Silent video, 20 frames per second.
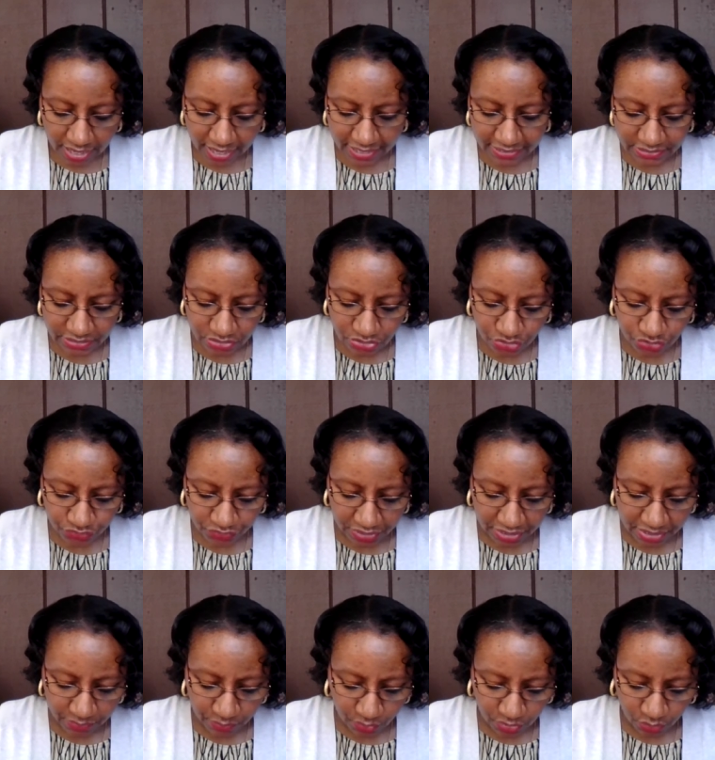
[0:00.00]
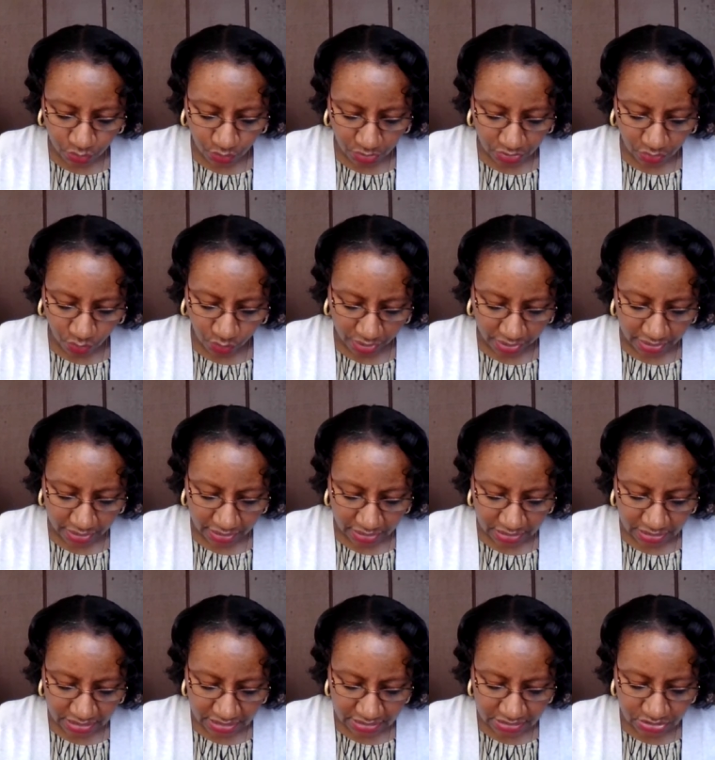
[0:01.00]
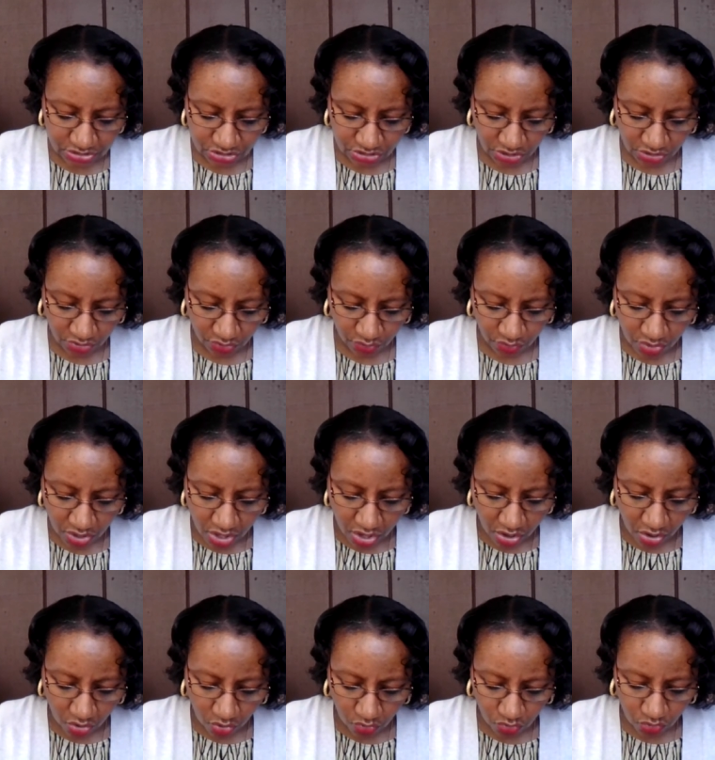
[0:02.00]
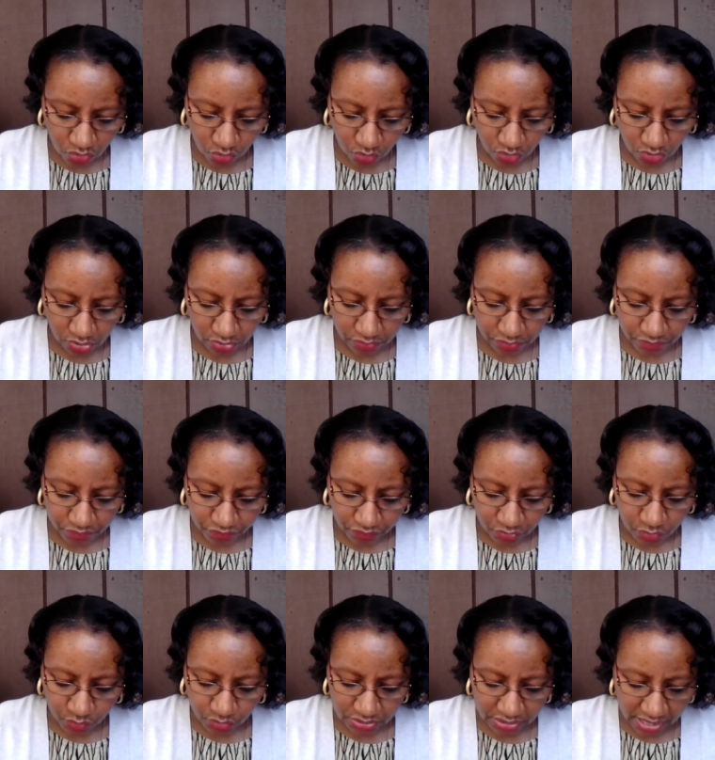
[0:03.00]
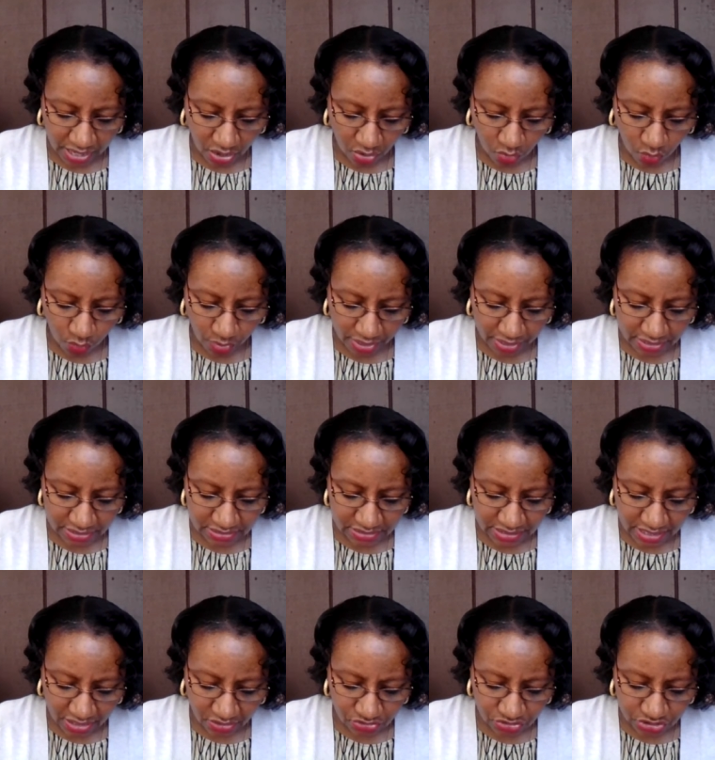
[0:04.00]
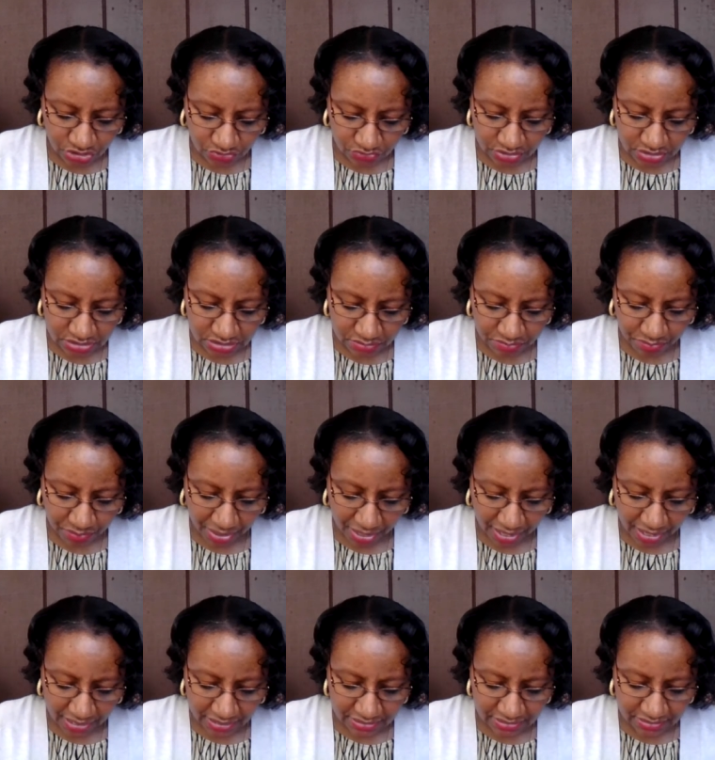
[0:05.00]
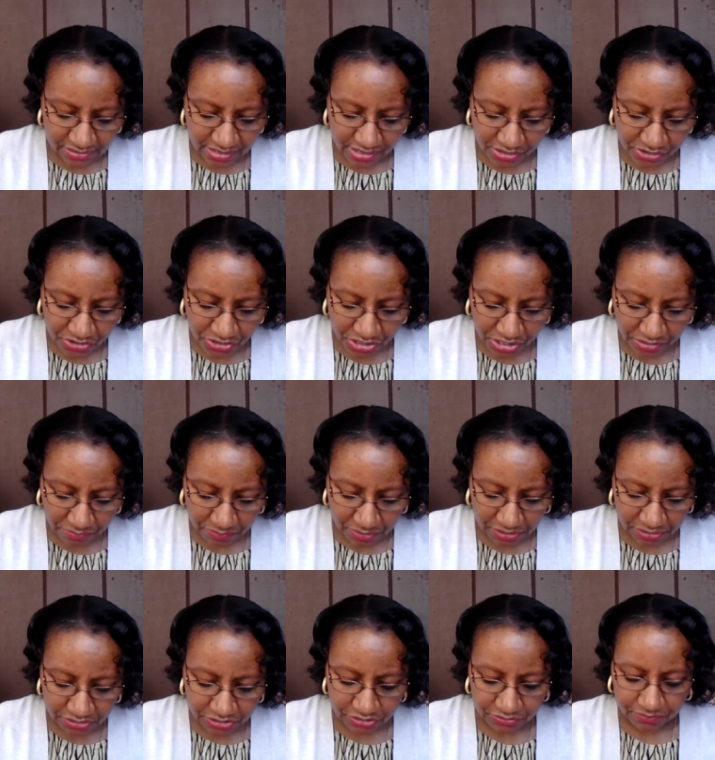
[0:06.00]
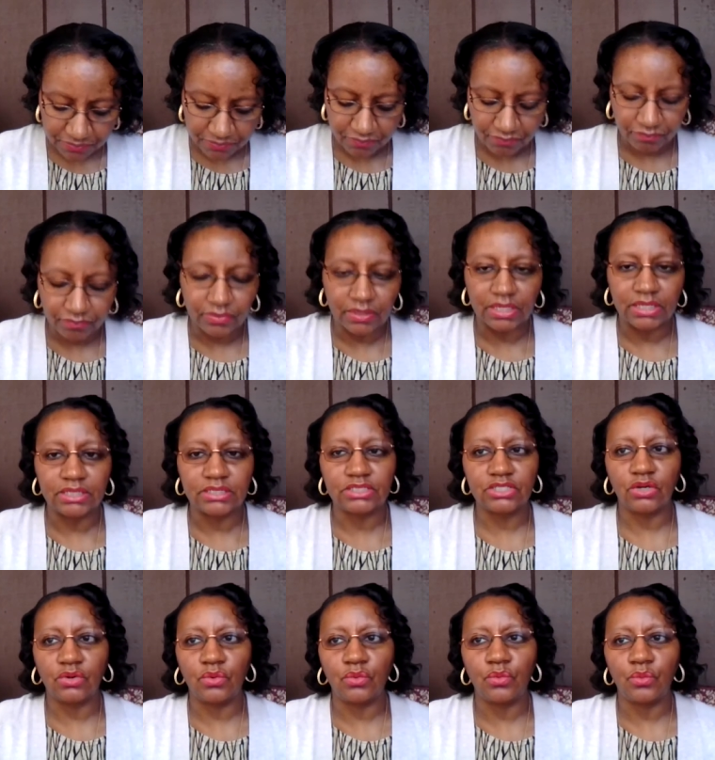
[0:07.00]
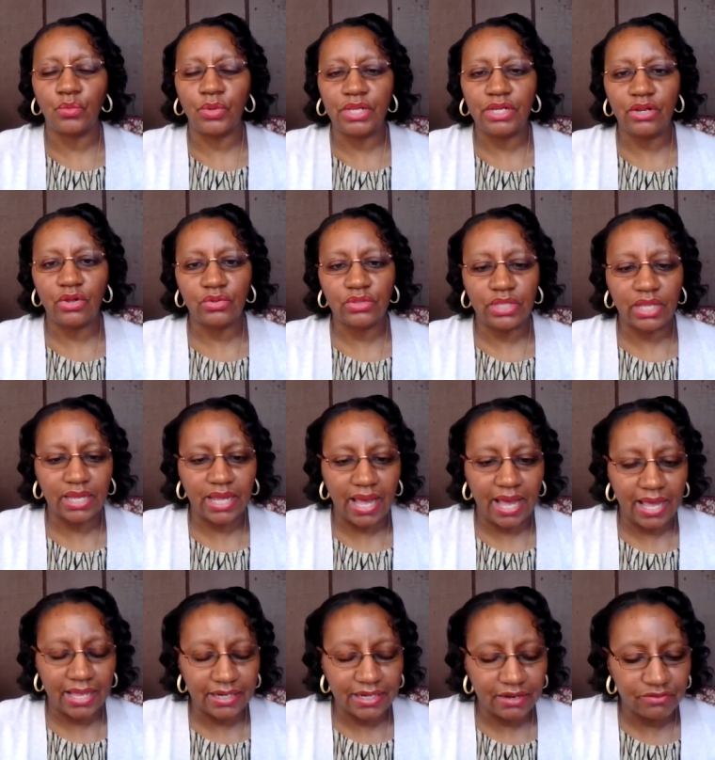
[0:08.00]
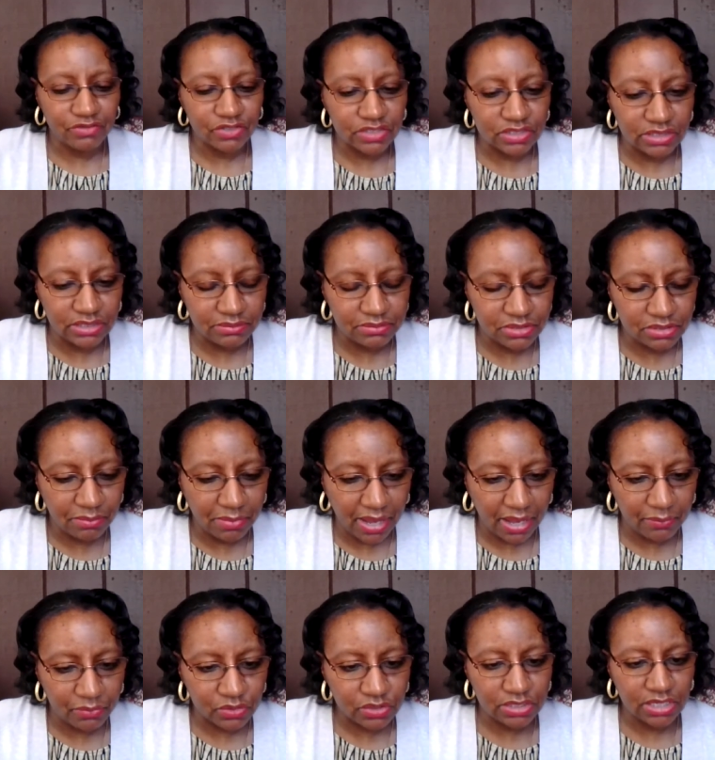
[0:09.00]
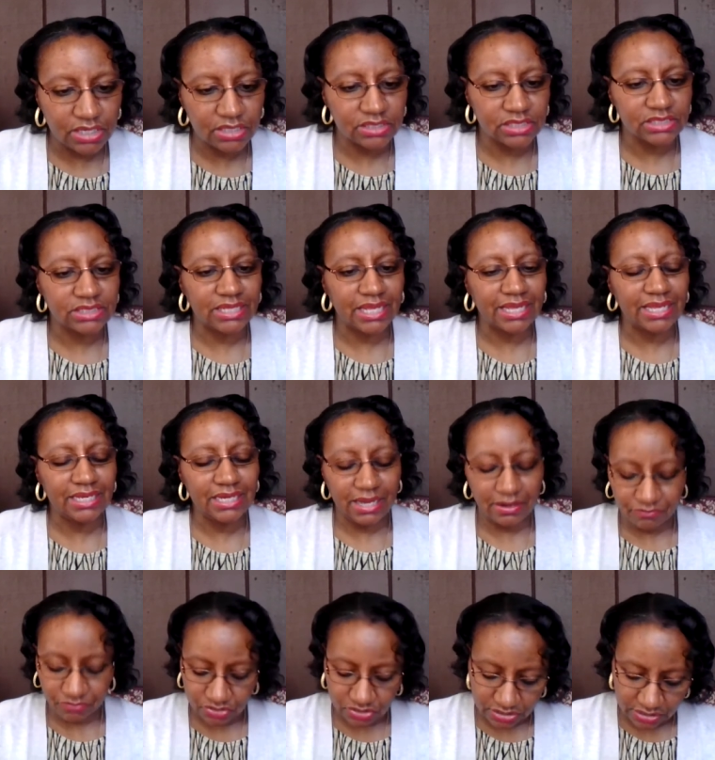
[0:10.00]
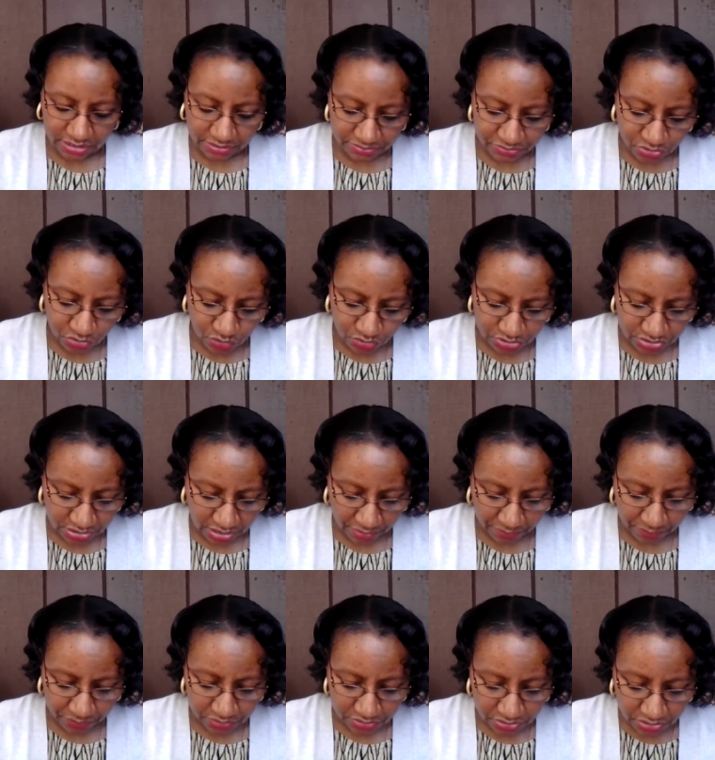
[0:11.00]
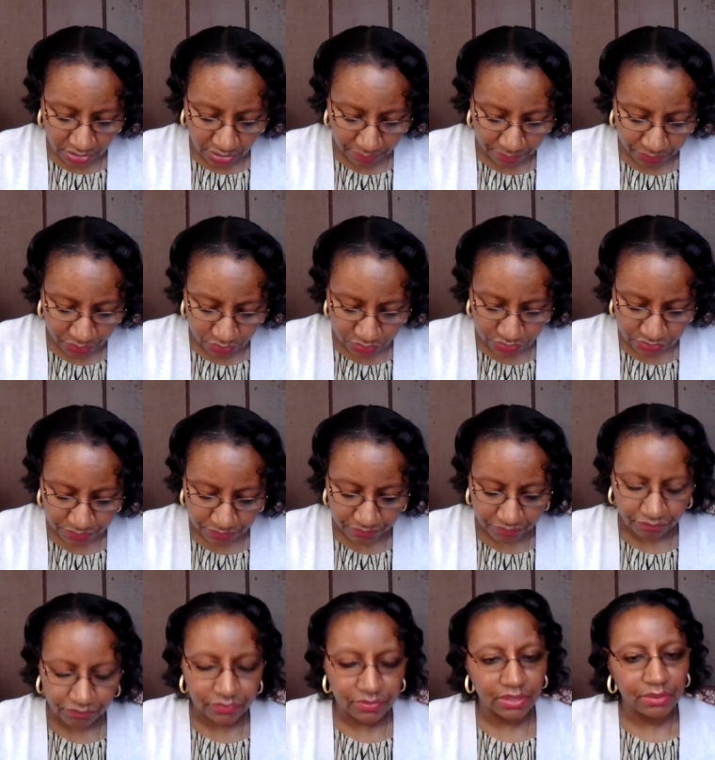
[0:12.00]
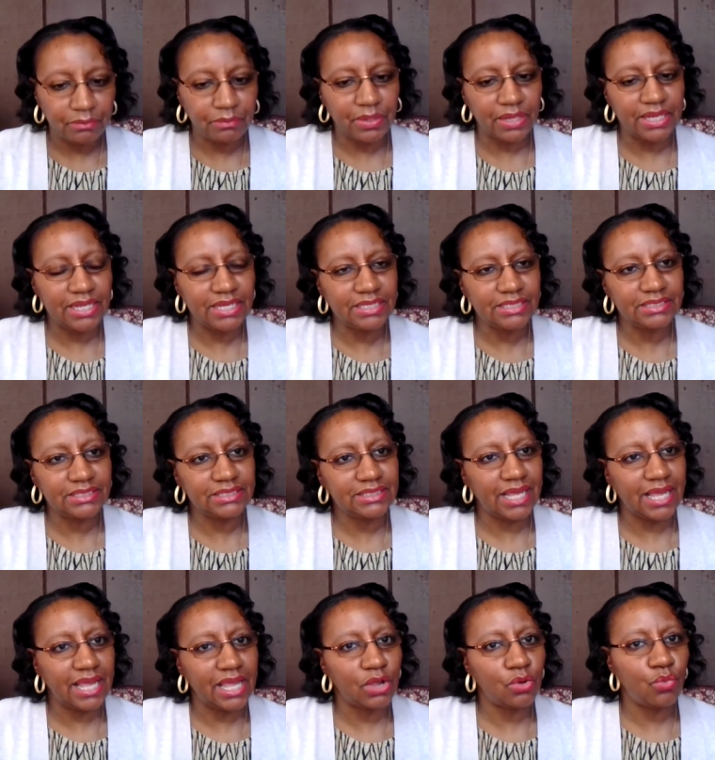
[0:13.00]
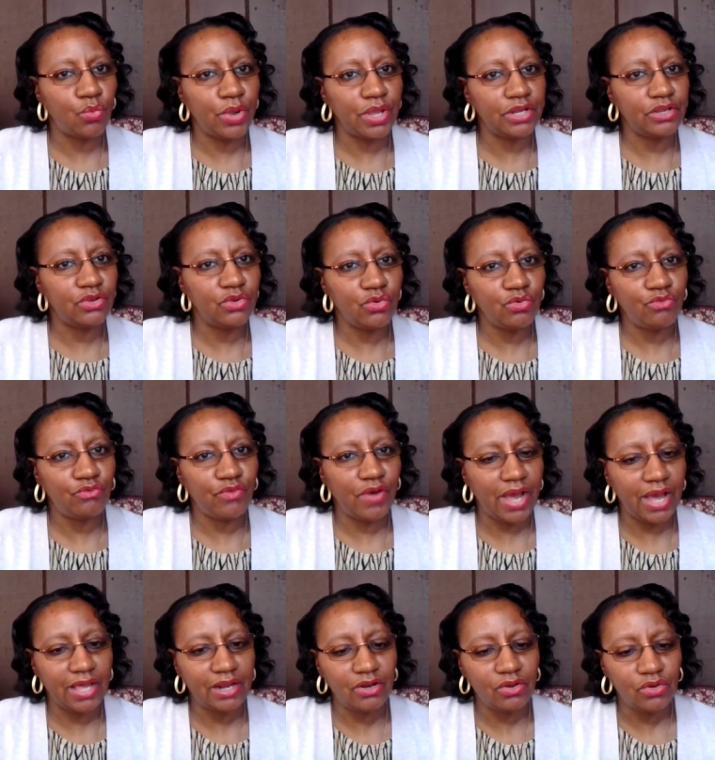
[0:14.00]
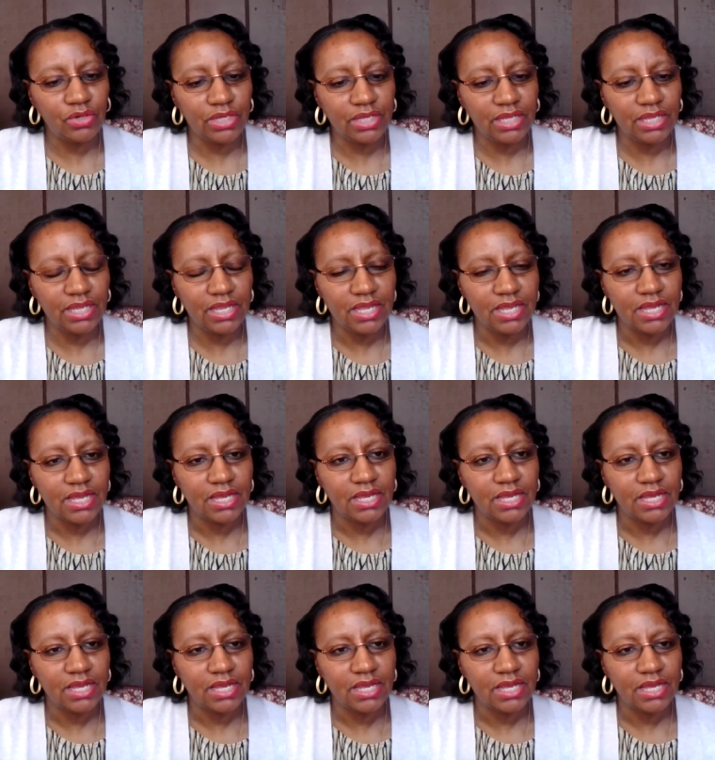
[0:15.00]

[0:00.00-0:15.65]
As a dream when one awaketh. So, O Lord, when thou awakest, thou shalt despise their image so we know that God never sleeps. The Bible tells us that he never sleeps nor slumbers. But he's saying when you finally